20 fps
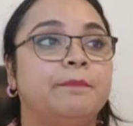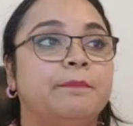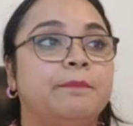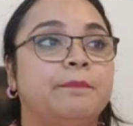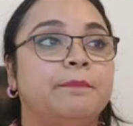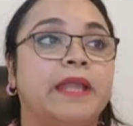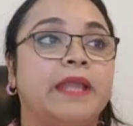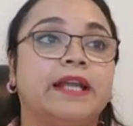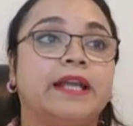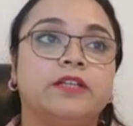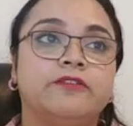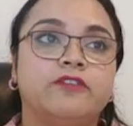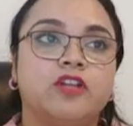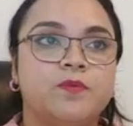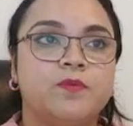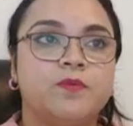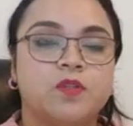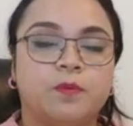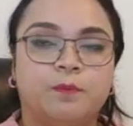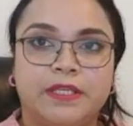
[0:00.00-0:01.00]
Black
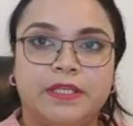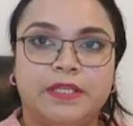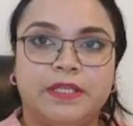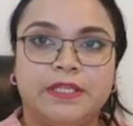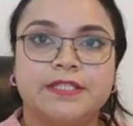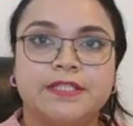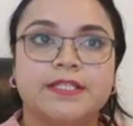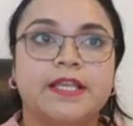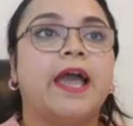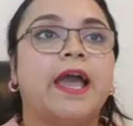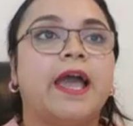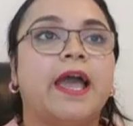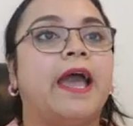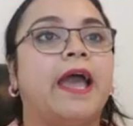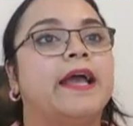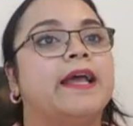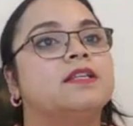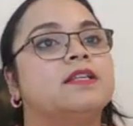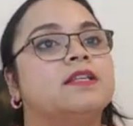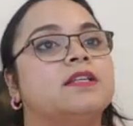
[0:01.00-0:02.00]
develops a piece
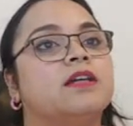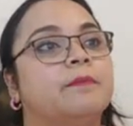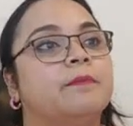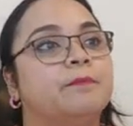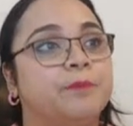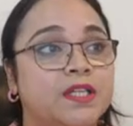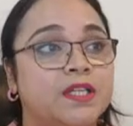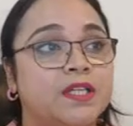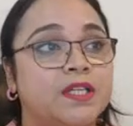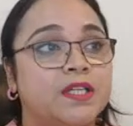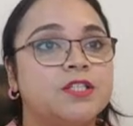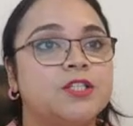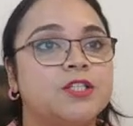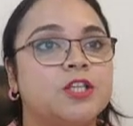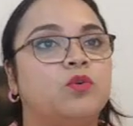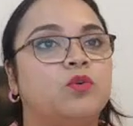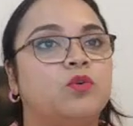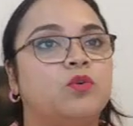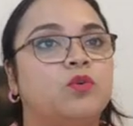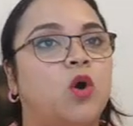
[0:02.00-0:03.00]
and bears
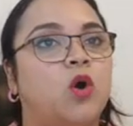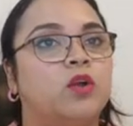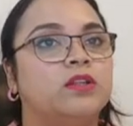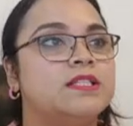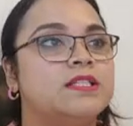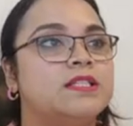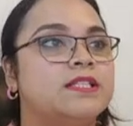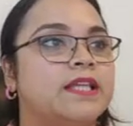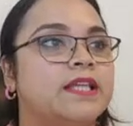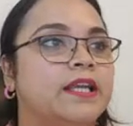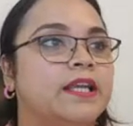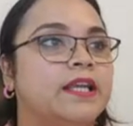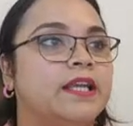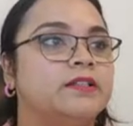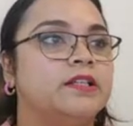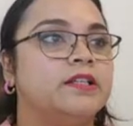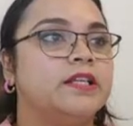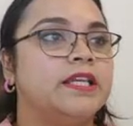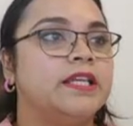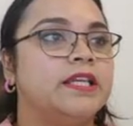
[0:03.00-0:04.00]
down on the
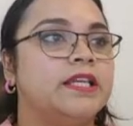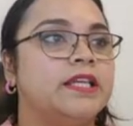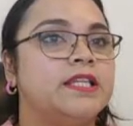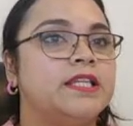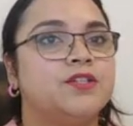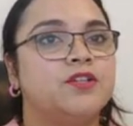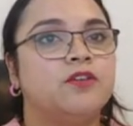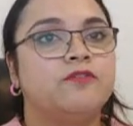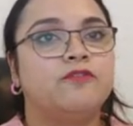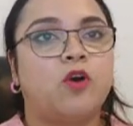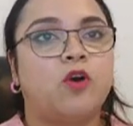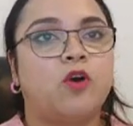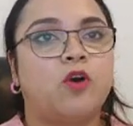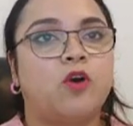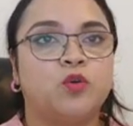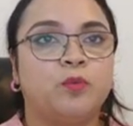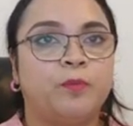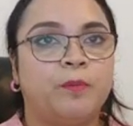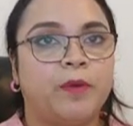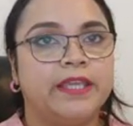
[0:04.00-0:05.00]
center instead of
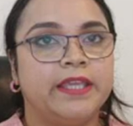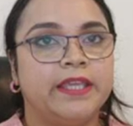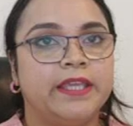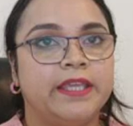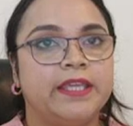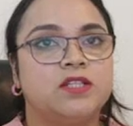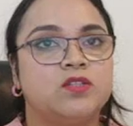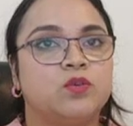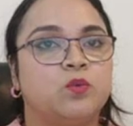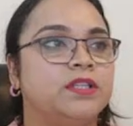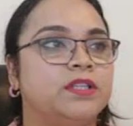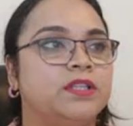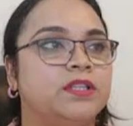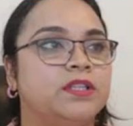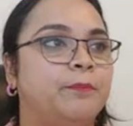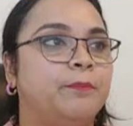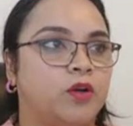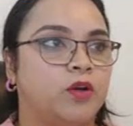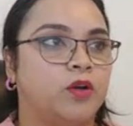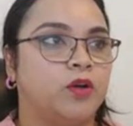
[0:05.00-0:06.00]
occupying it with a
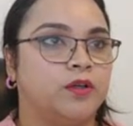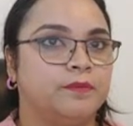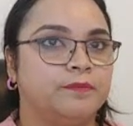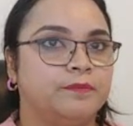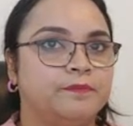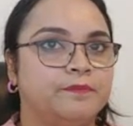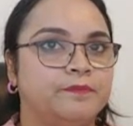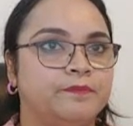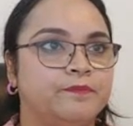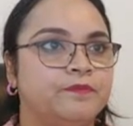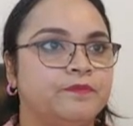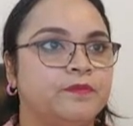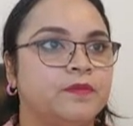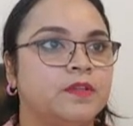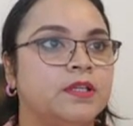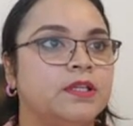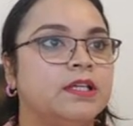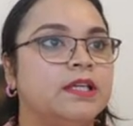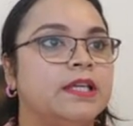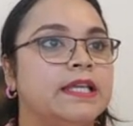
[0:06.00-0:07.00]
pawn.
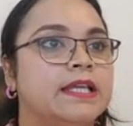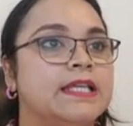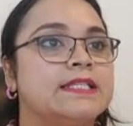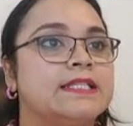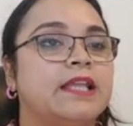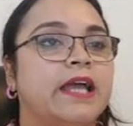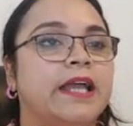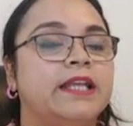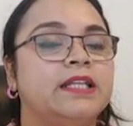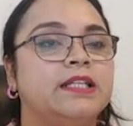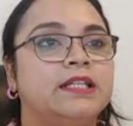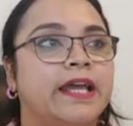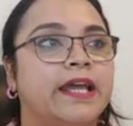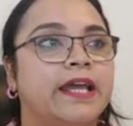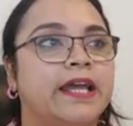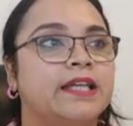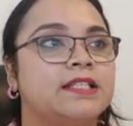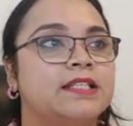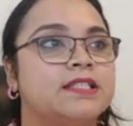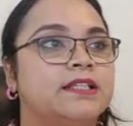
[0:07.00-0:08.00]
His knight
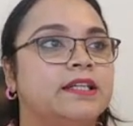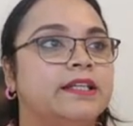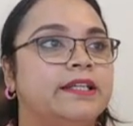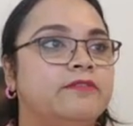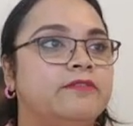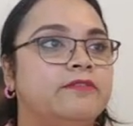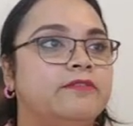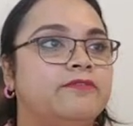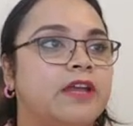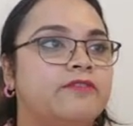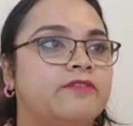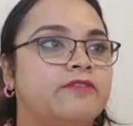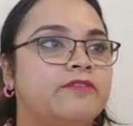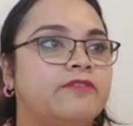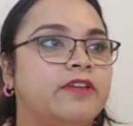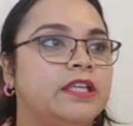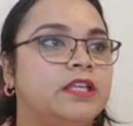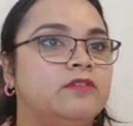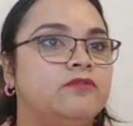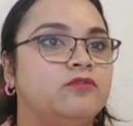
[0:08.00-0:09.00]
attacks the d5 and
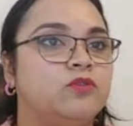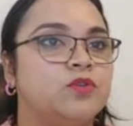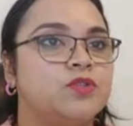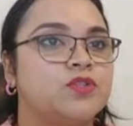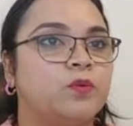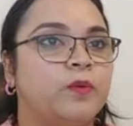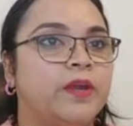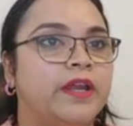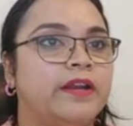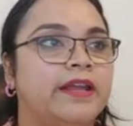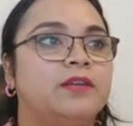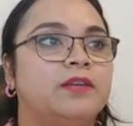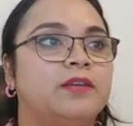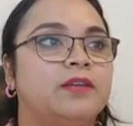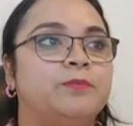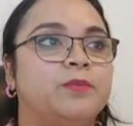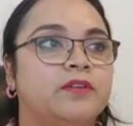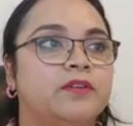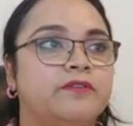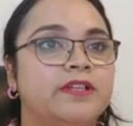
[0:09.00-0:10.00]
e4 square and
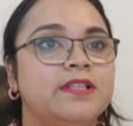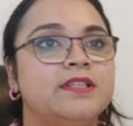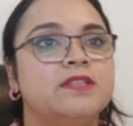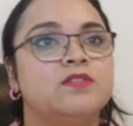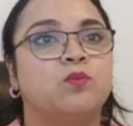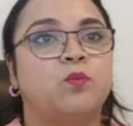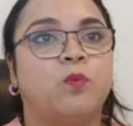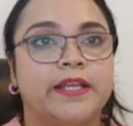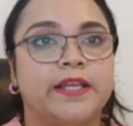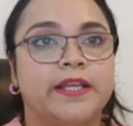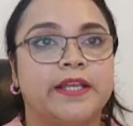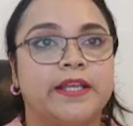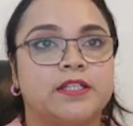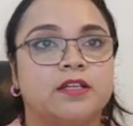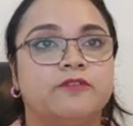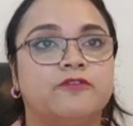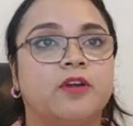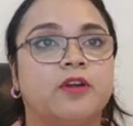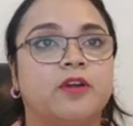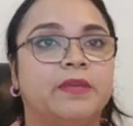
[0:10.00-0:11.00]
prevents white
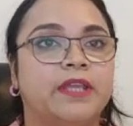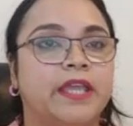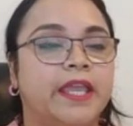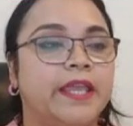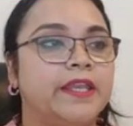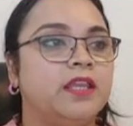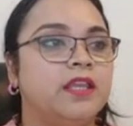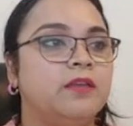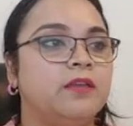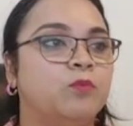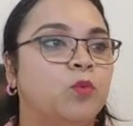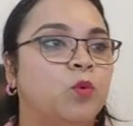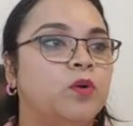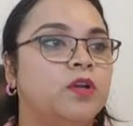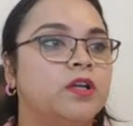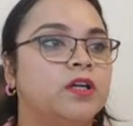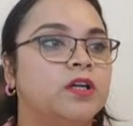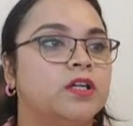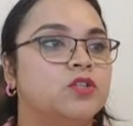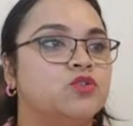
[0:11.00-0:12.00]
from gaining more
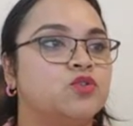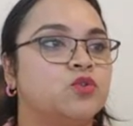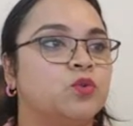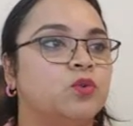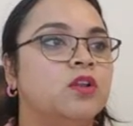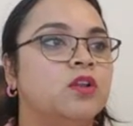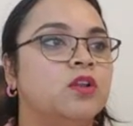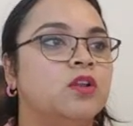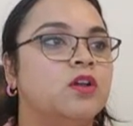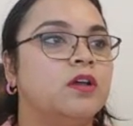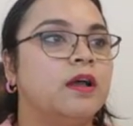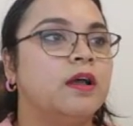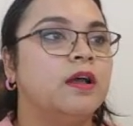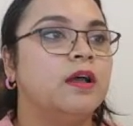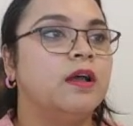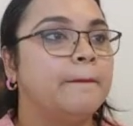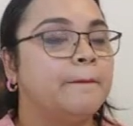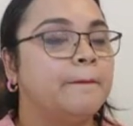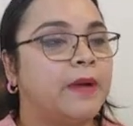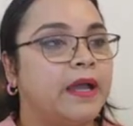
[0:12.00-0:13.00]
control
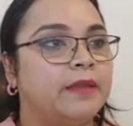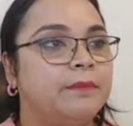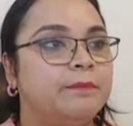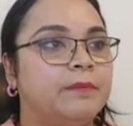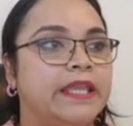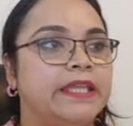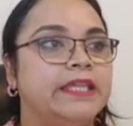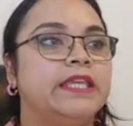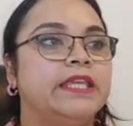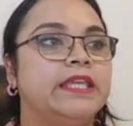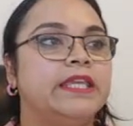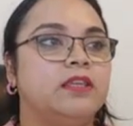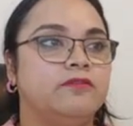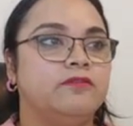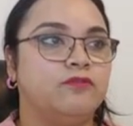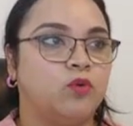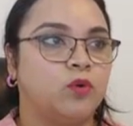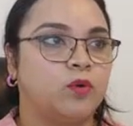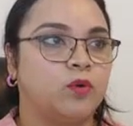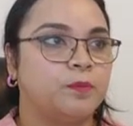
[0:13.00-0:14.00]
by playing e4.